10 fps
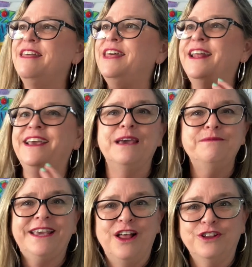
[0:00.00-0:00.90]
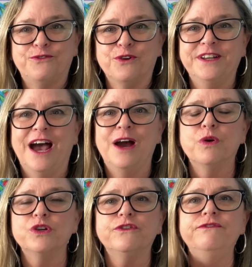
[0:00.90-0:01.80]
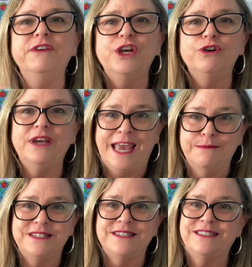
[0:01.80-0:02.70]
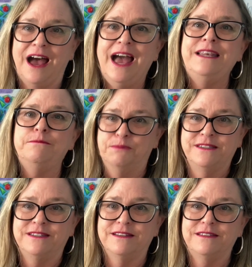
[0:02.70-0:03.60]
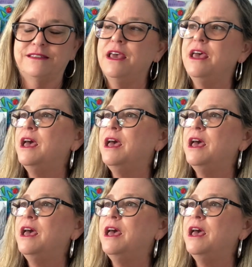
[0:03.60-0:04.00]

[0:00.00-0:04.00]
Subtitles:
Then I came to California. I worked for a video game design business.